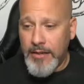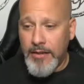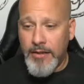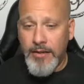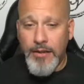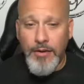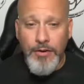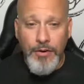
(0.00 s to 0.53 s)

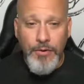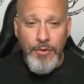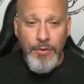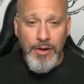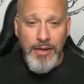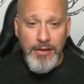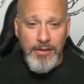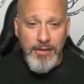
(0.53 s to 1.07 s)
Go to
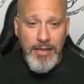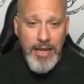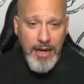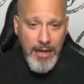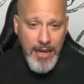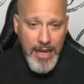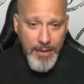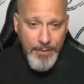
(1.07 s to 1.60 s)

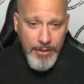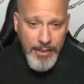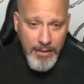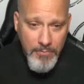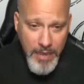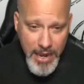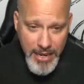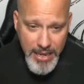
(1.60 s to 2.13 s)
CoreyDissin.com, click
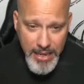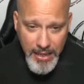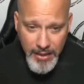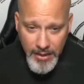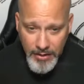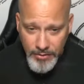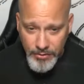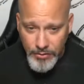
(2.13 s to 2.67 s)
media,
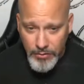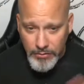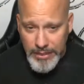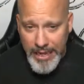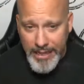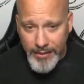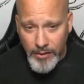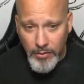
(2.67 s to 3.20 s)
scroll
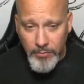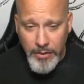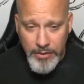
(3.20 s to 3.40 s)
down a little bit.